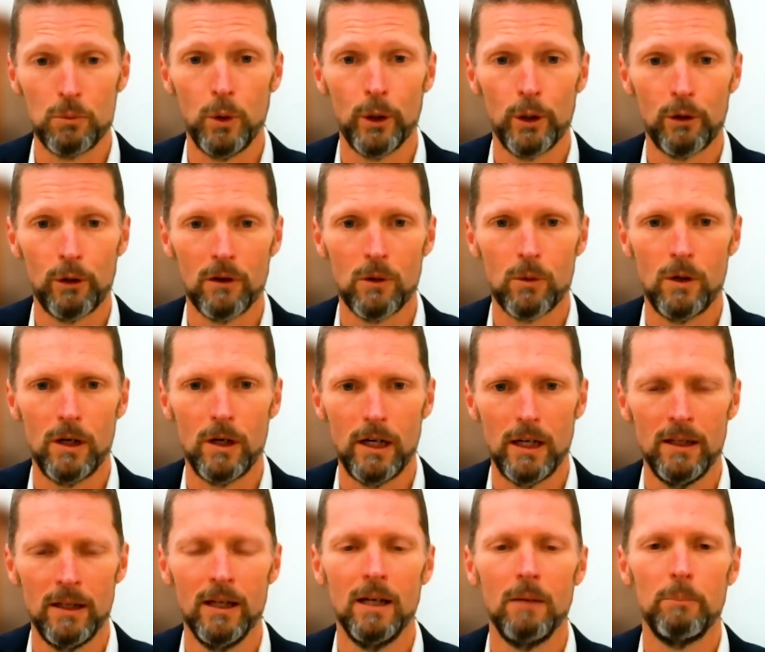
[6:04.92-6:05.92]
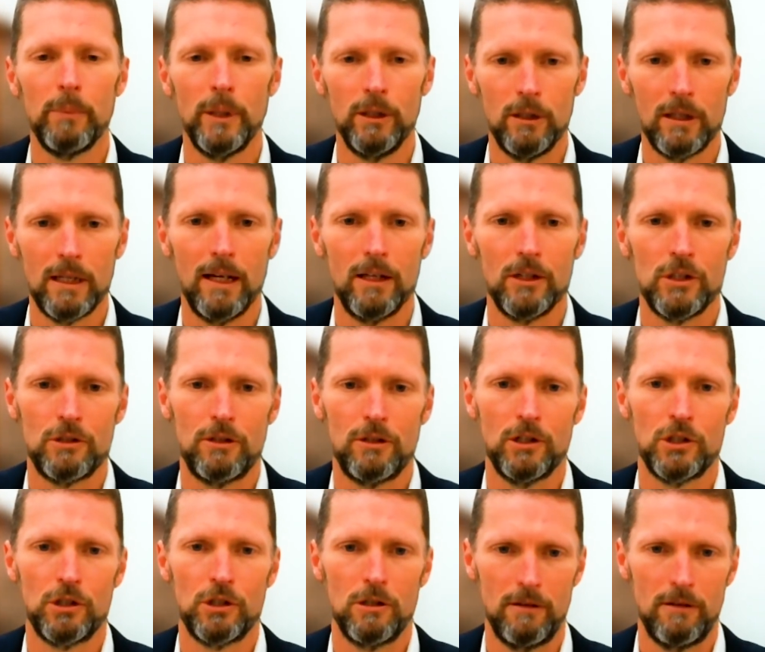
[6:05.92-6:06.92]
is work required, but you can
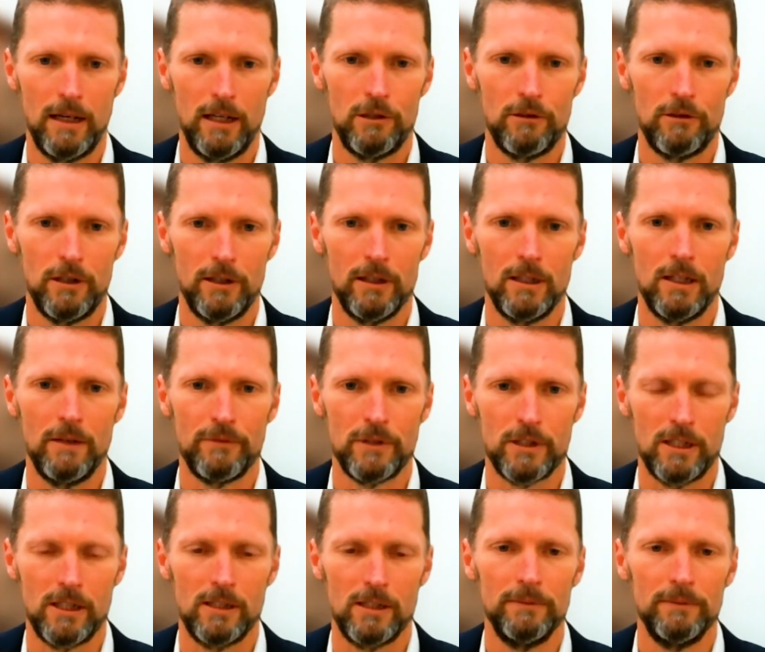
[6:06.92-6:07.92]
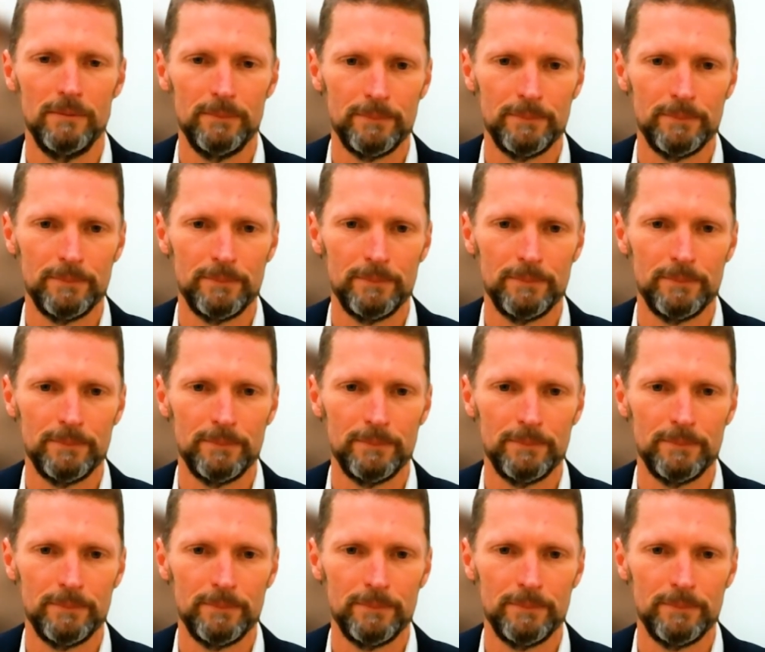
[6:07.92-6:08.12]
structure it around your own lifestyle.